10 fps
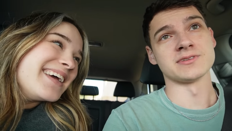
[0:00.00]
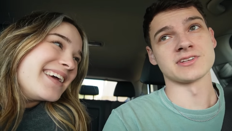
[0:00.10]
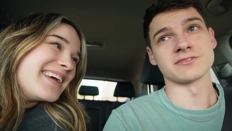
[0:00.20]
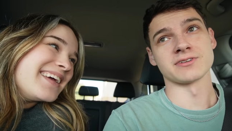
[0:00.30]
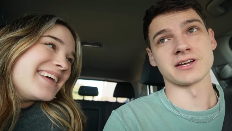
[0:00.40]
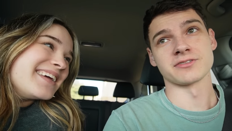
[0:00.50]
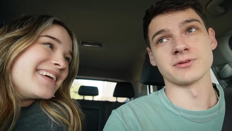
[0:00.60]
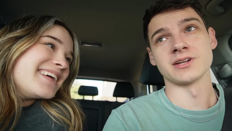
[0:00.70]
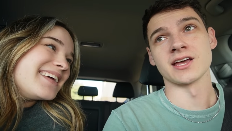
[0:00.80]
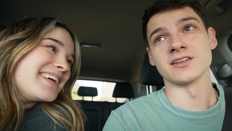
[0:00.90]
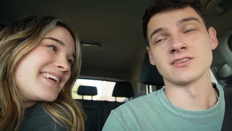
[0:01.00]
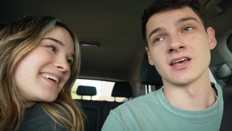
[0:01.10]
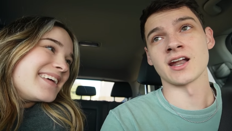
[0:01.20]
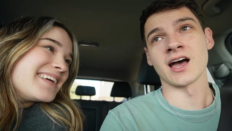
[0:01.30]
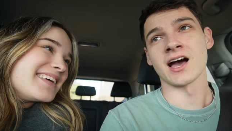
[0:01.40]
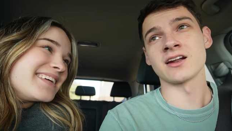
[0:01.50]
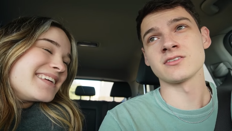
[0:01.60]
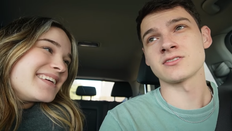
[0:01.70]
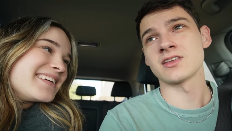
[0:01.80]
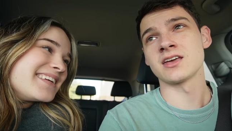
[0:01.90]
Speaker 1: been sick for like three days, and I
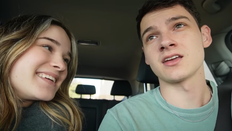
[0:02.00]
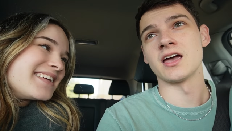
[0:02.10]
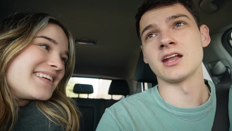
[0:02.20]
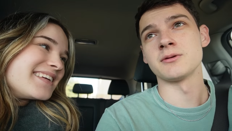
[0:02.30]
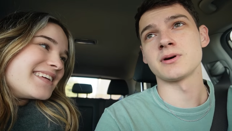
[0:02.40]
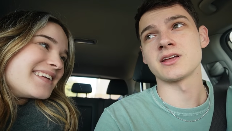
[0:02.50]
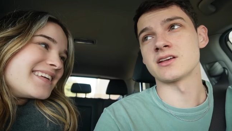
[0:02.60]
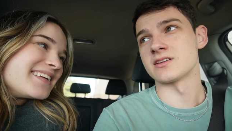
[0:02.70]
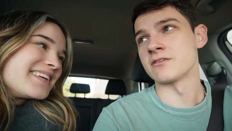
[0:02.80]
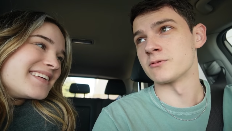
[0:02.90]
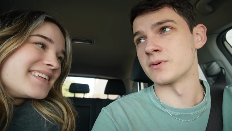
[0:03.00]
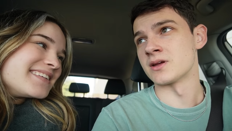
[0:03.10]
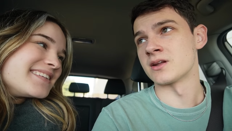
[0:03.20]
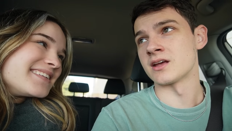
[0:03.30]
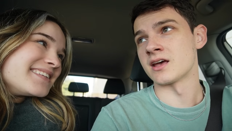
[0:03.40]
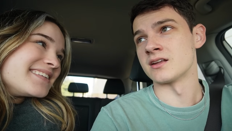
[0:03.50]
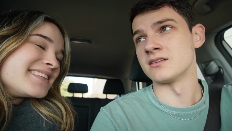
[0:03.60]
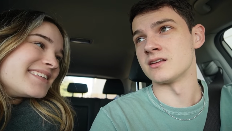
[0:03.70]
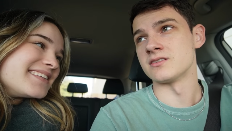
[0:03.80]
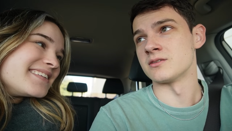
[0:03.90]
don't think anybody has ever been
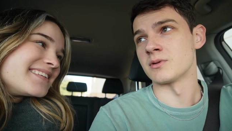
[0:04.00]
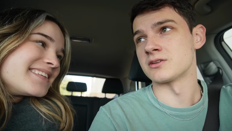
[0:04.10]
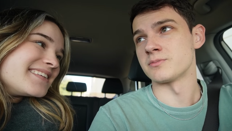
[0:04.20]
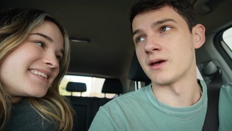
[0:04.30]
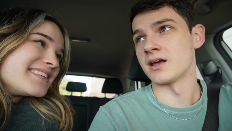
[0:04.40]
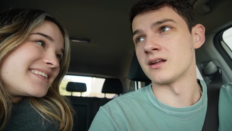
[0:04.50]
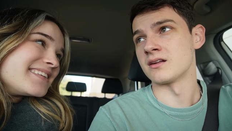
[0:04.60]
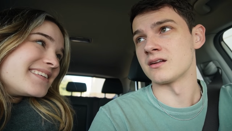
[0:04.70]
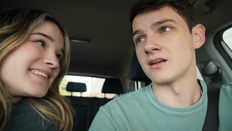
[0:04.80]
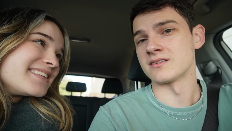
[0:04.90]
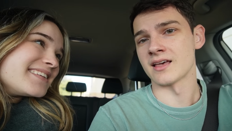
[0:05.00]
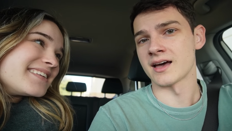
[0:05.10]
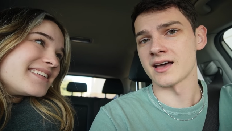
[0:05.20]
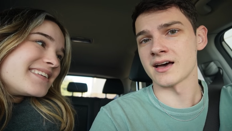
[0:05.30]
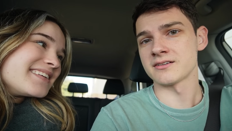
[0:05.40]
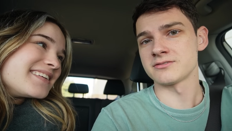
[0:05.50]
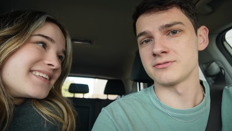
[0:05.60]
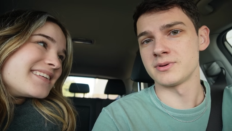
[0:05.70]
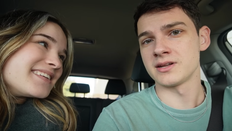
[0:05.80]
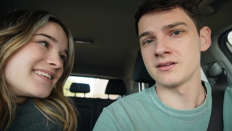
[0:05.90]
and is in much pain as I
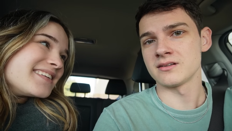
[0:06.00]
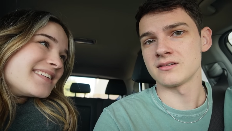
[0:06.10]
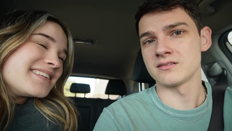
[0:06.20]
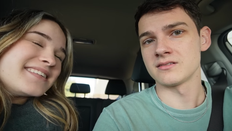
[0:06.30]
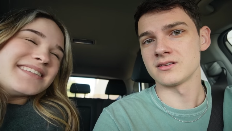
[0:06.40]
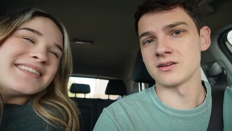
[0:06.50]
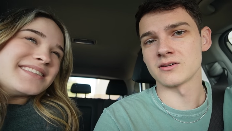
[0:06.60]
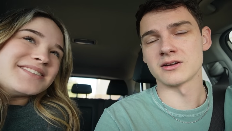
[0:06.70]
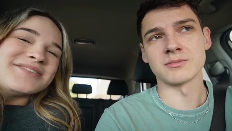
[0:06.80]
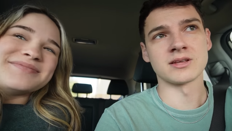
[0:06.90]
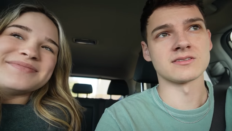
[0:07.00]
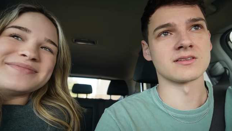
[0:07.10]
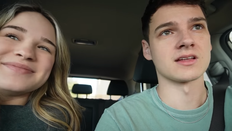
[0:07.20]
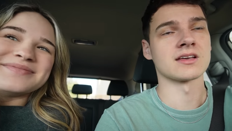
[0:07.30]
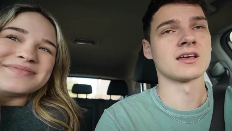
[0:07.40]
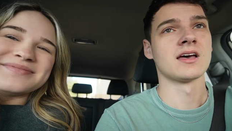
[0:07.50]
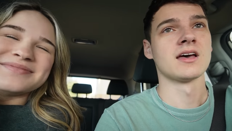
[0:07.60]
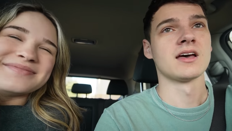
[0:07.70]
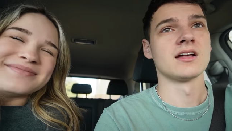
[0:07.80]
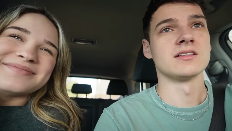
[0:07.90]
have been. You know what I mean? So, like,
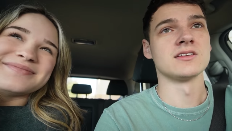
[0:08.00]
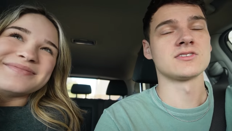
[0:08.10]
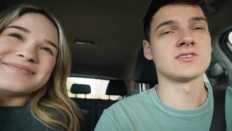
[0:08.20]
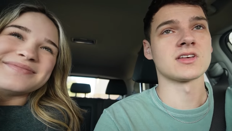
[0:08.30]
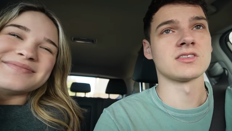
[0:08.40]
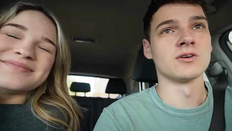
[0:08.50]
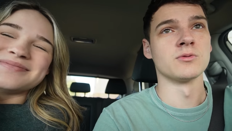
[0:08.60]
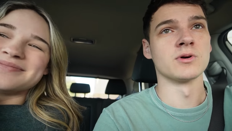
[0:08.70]
this is like the